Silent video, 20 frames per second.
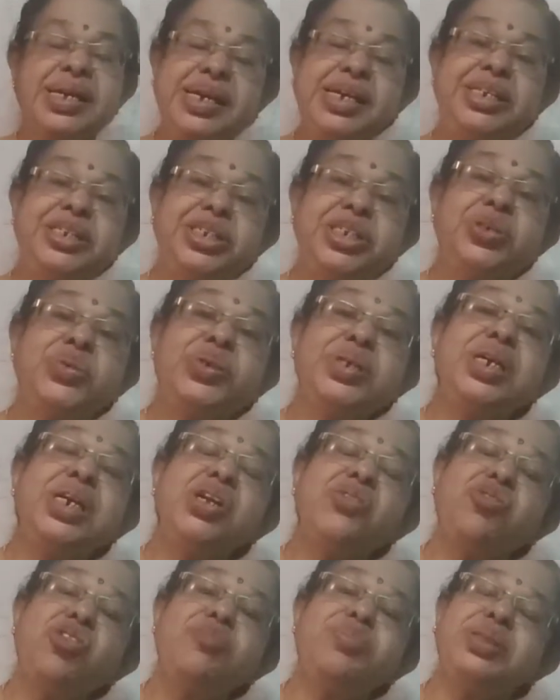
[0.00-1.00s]

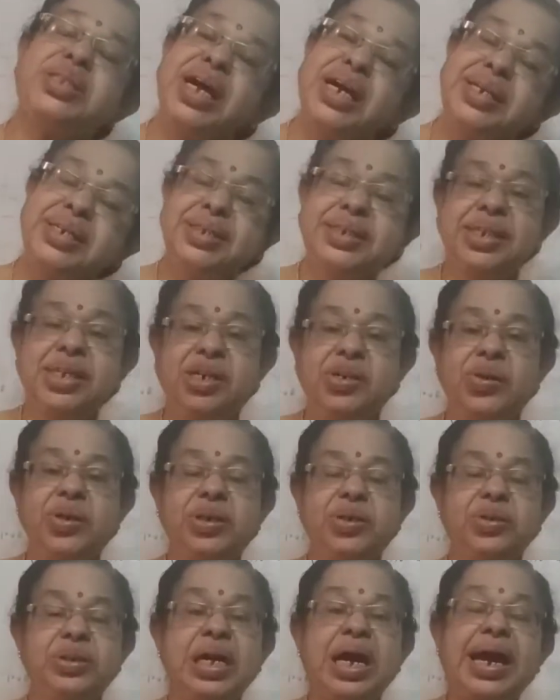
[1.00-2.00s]
Institutional reforms, that is
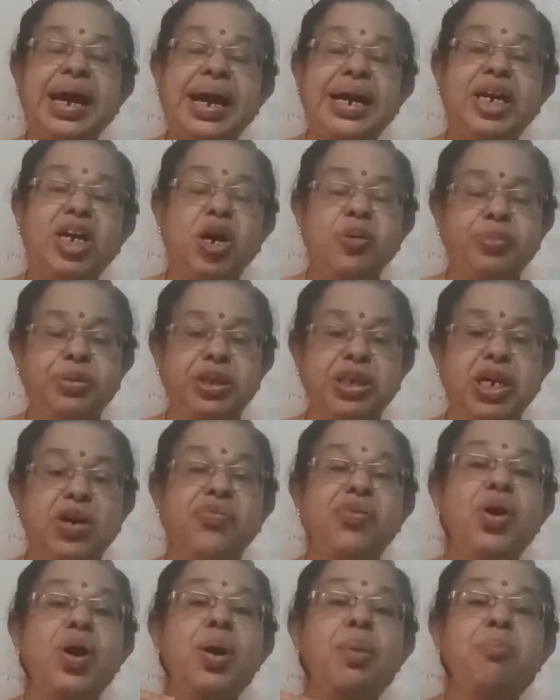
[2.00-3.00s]
equal to the adoption
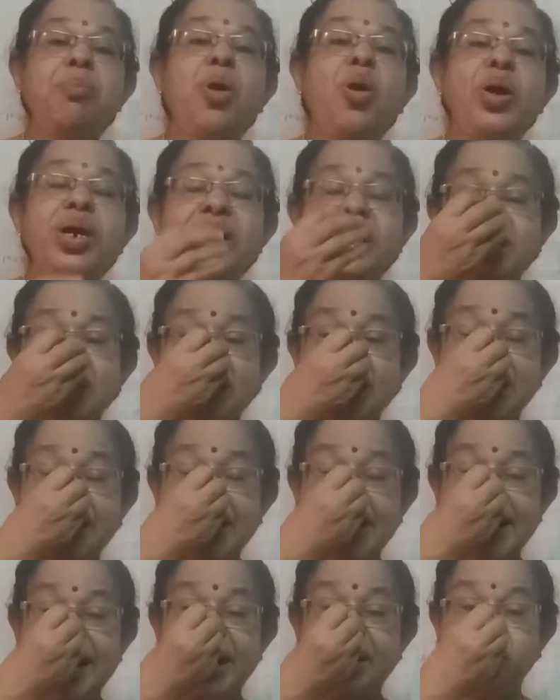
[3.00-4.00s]
of
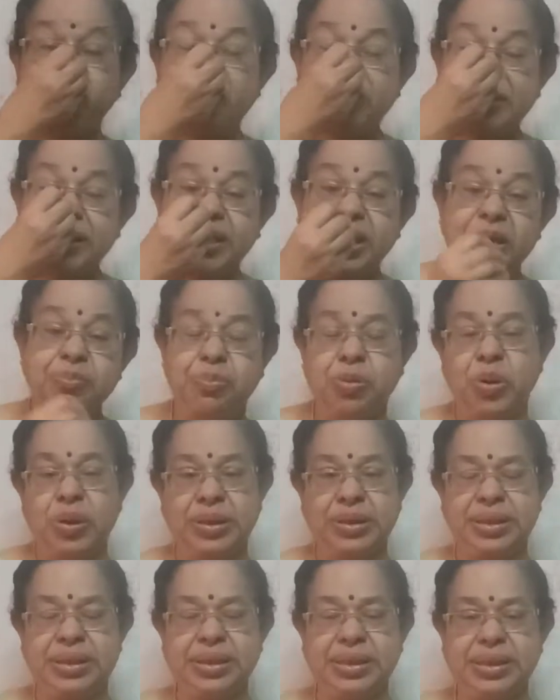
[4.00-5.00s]
monetary and fiscal
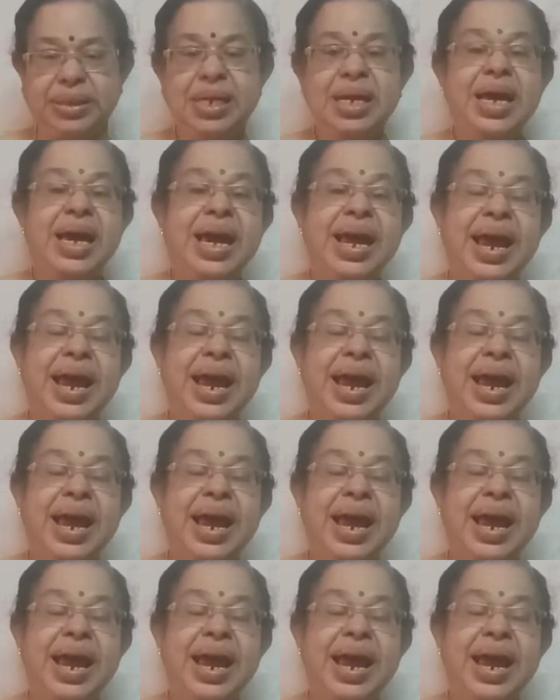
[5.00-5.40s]
policies.